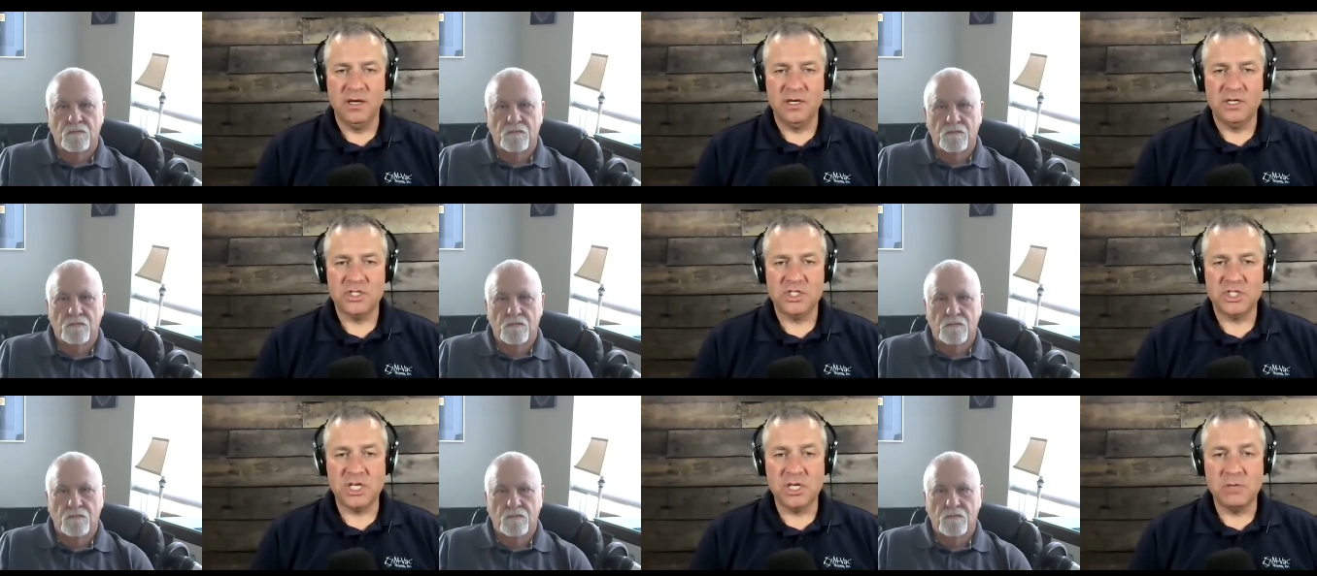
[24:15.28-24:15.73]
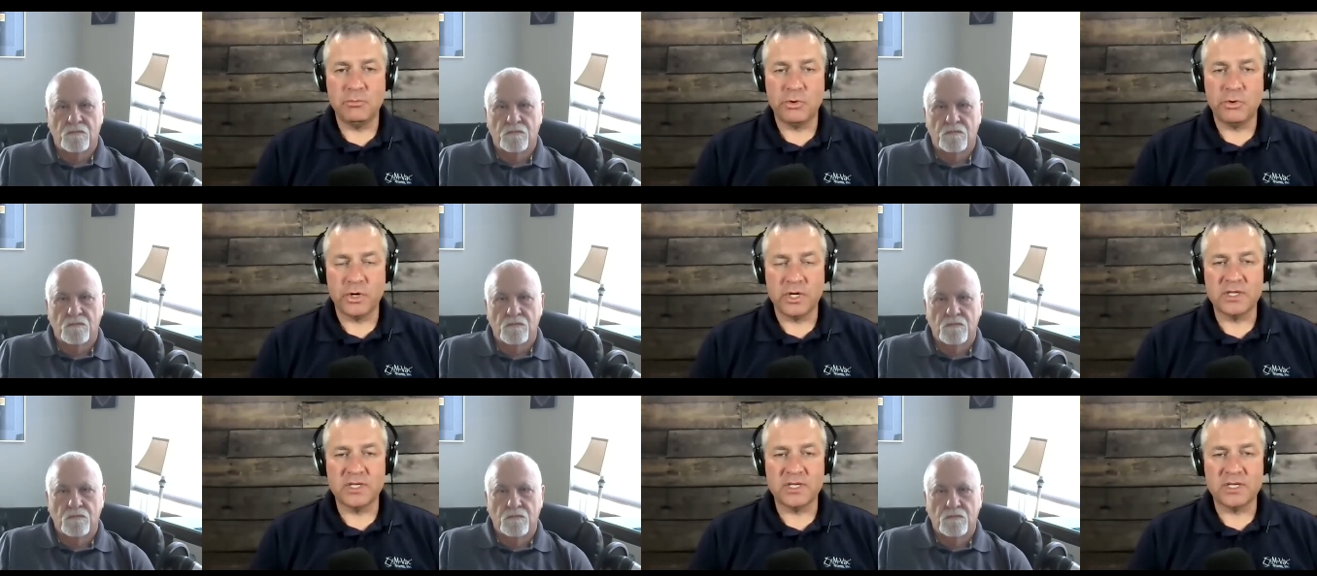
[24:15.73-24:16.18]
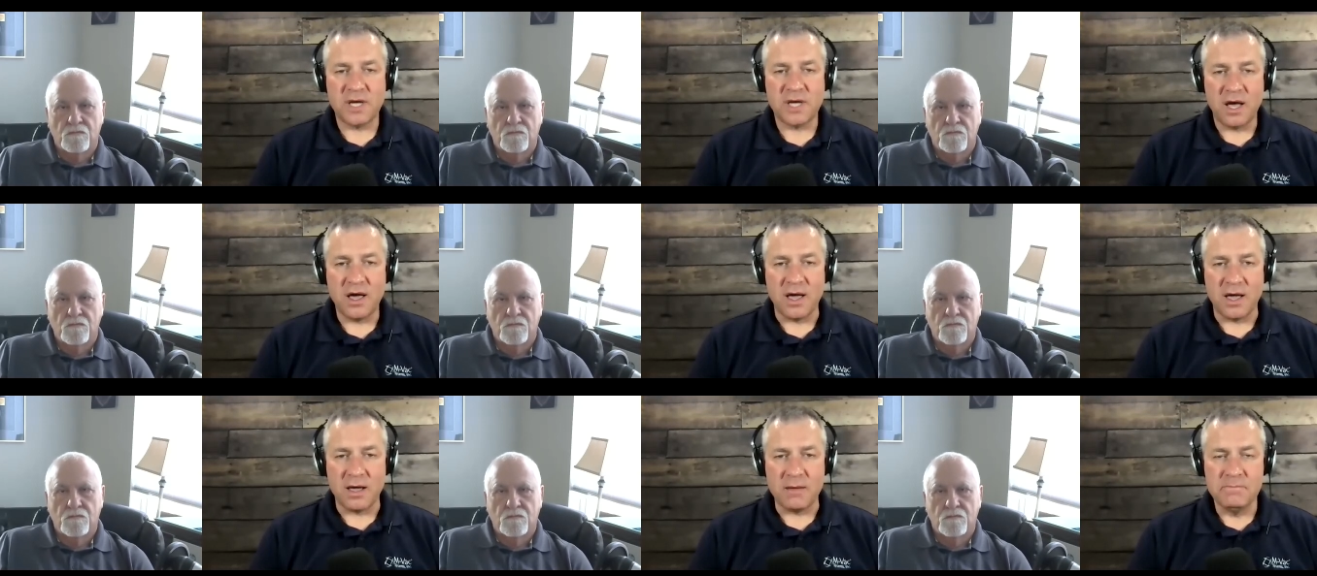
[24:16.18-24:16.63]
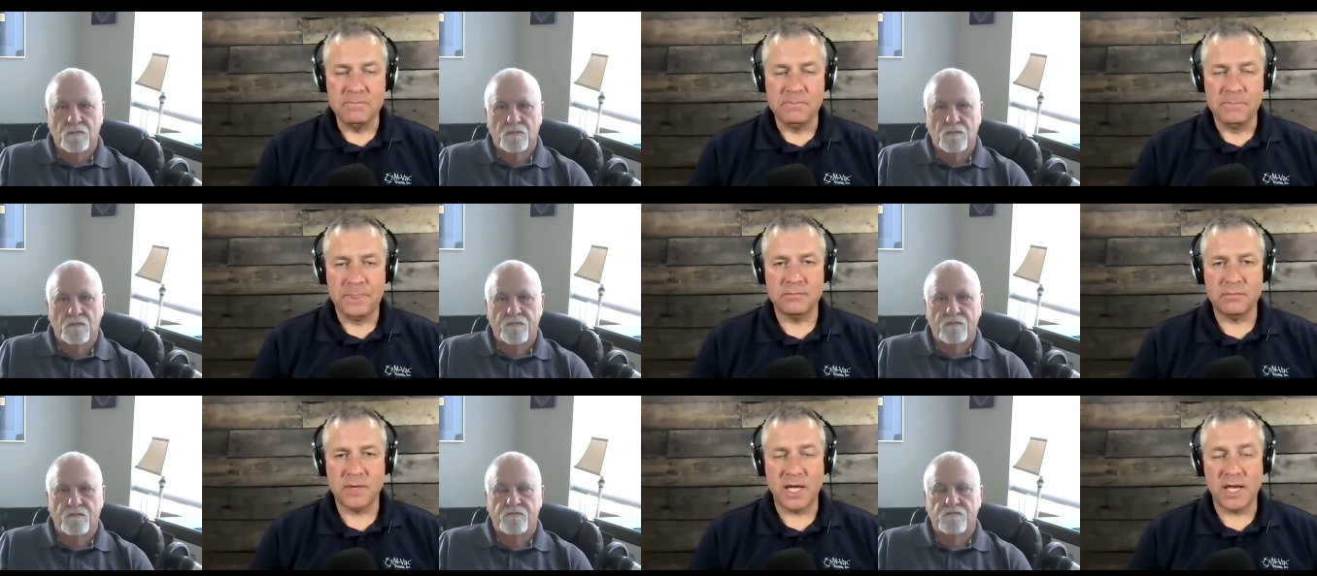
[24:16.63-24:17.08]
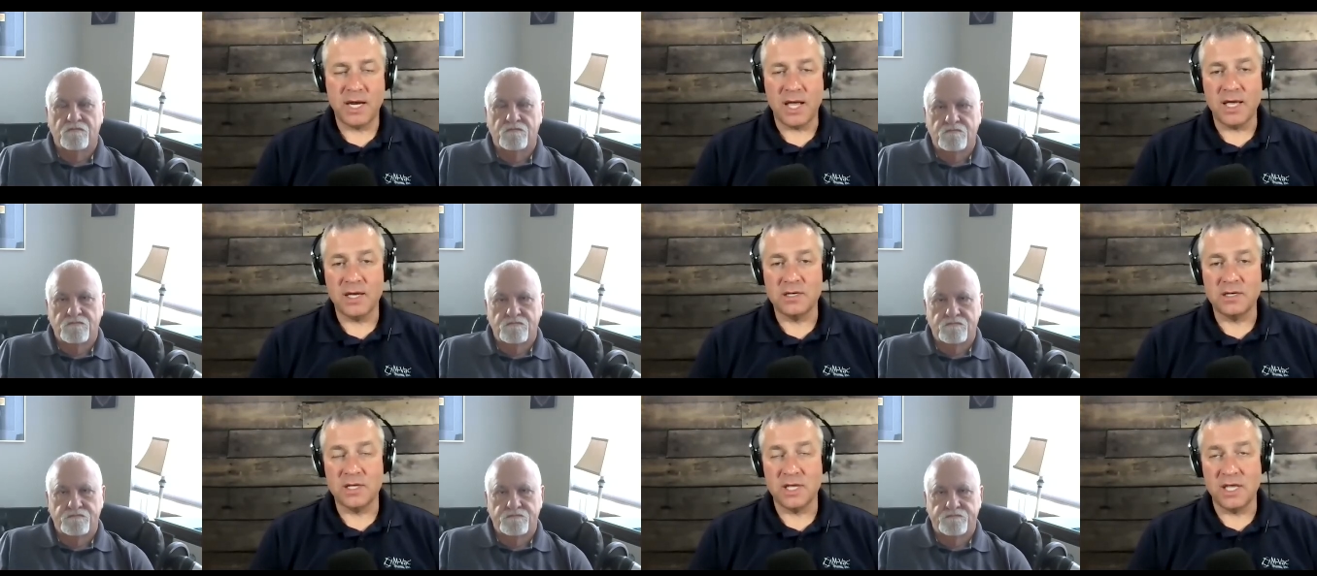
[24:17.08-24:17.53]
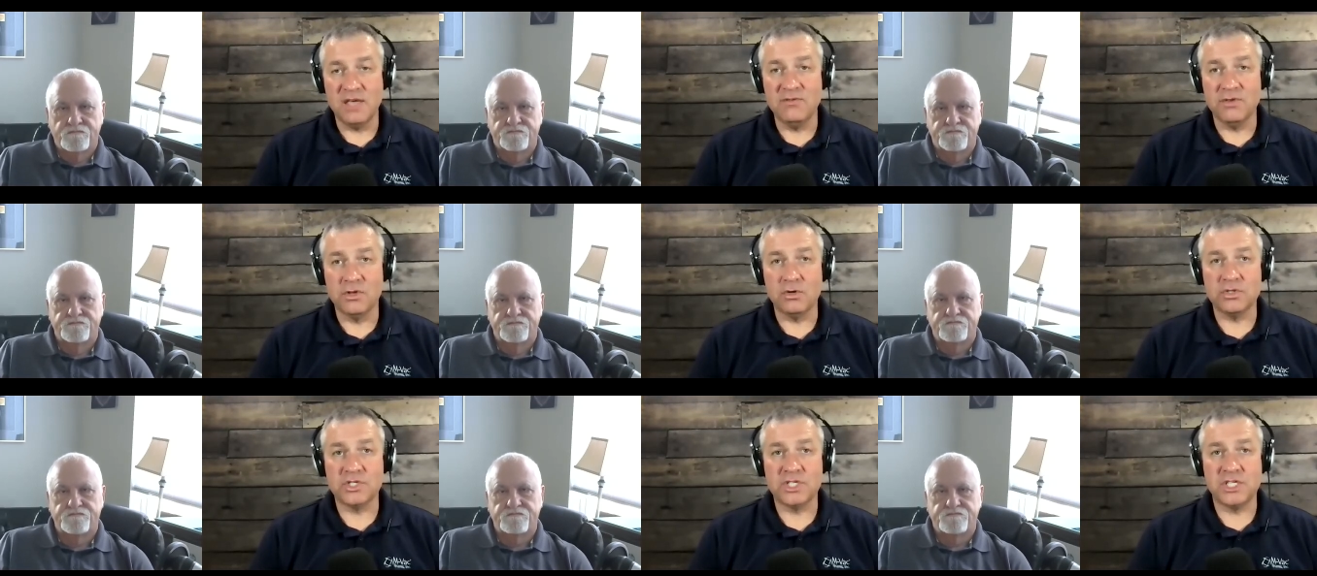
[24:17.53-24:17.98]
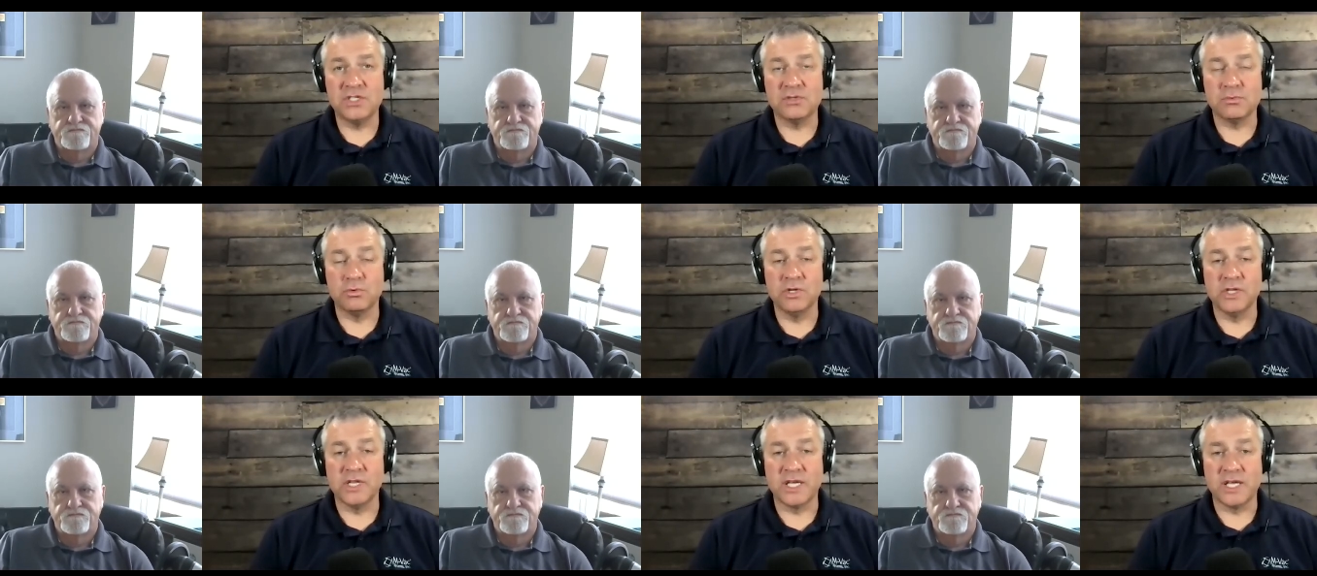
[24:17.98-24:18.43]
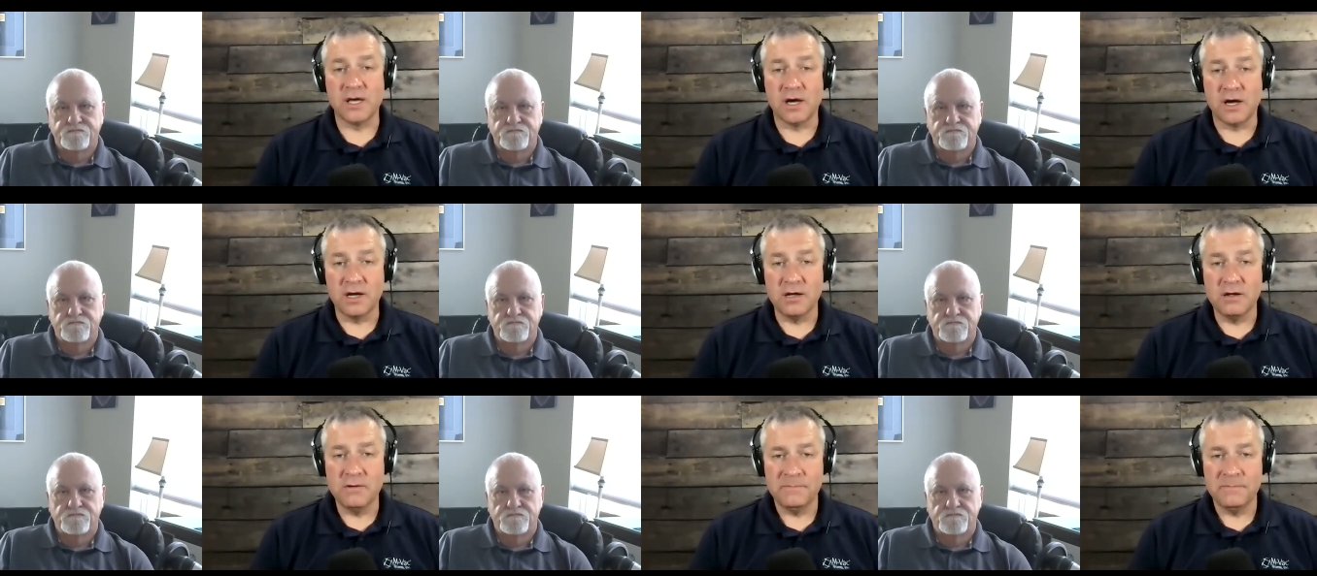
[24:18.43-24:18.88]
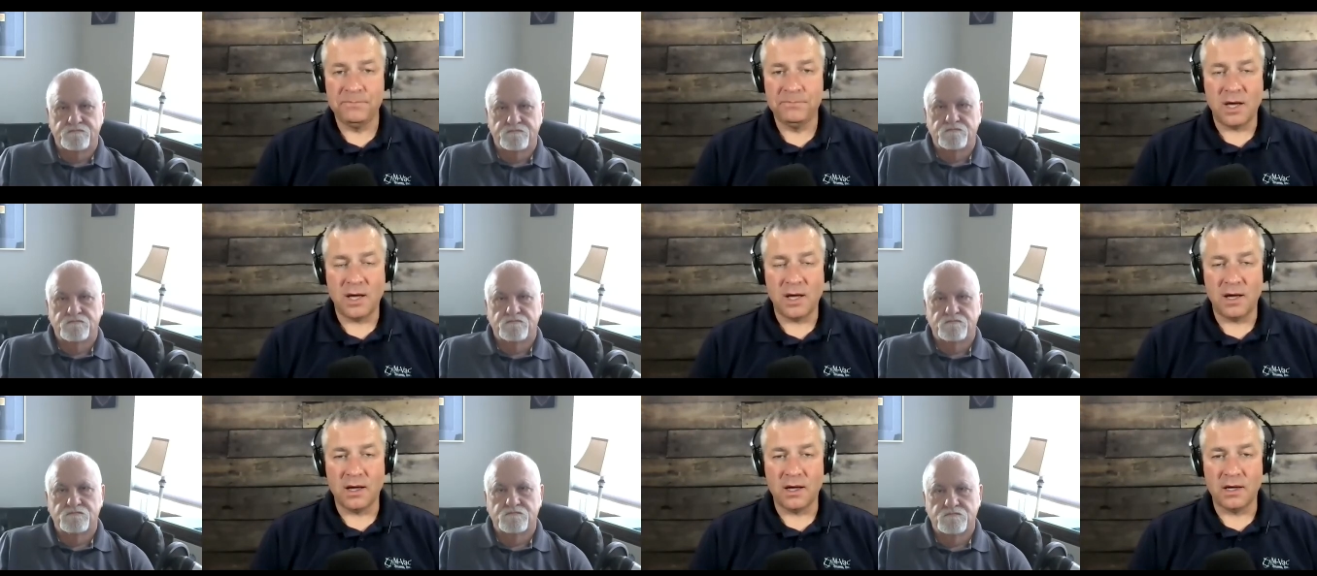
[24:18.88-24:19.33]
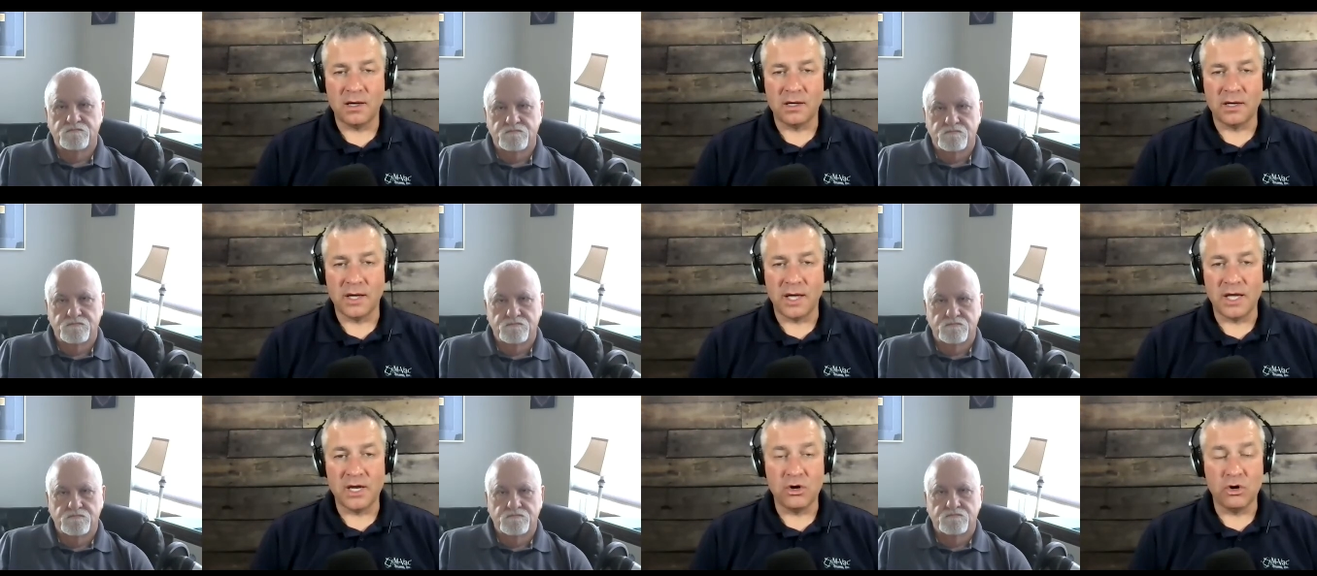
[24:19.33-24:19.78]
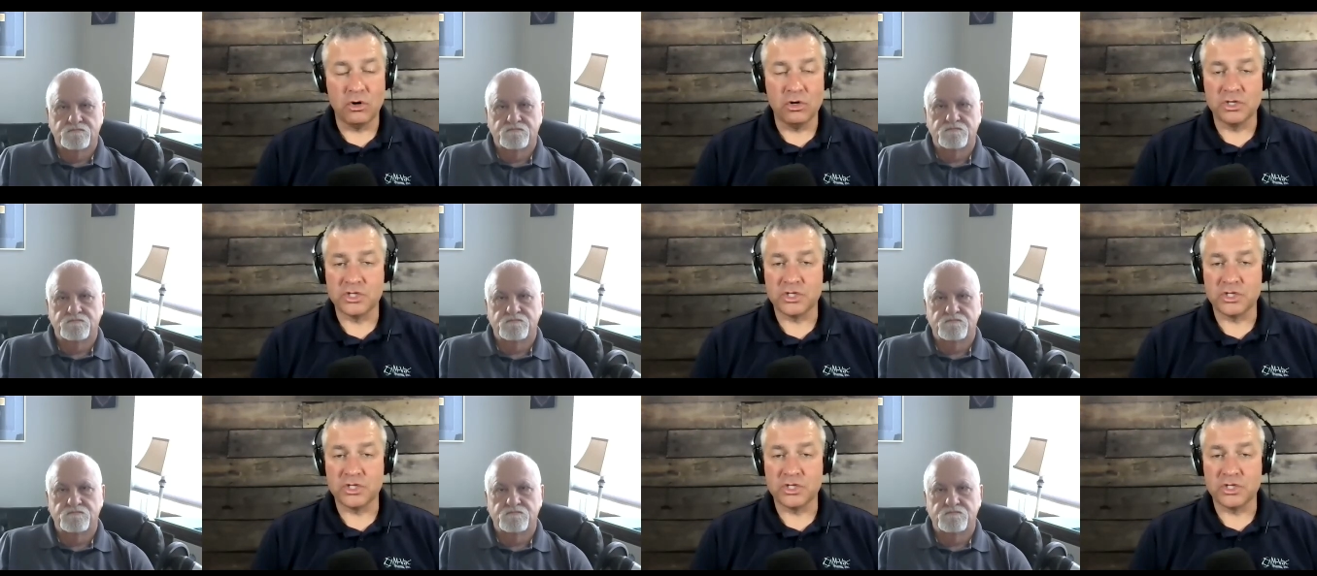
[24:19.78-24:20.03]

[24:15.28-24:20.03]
Speaker 1: she put in the time. And, and even though she's really young, Uh, and her